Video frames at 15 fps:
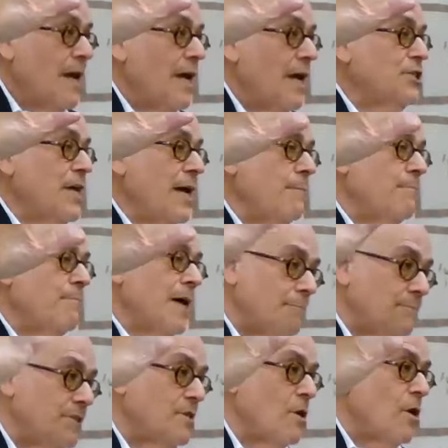Hashem,
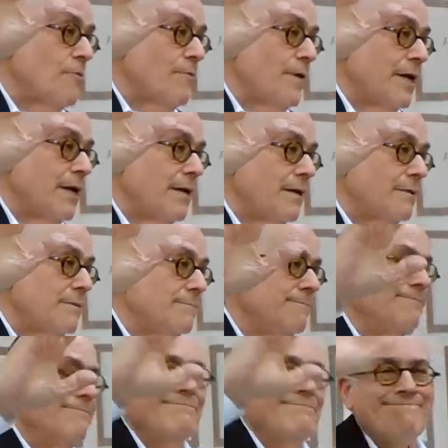I'm sorry,
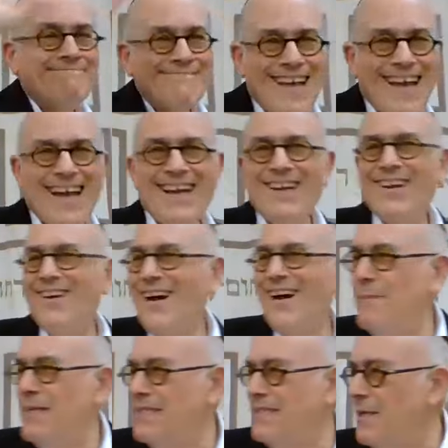I don't know,
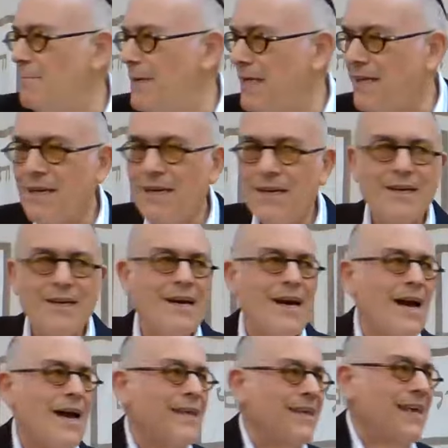I missed a mincha, I